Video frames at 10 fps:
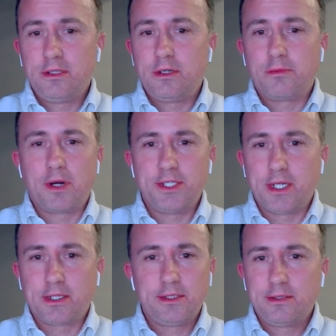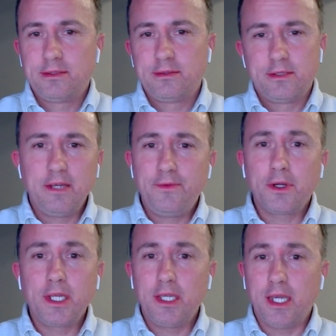in their project. If
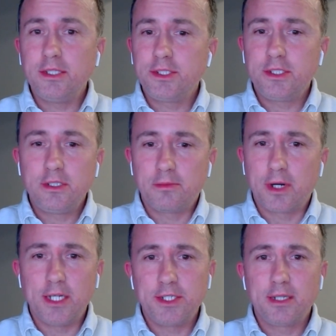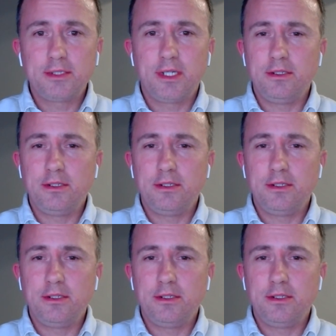you're engaged in your project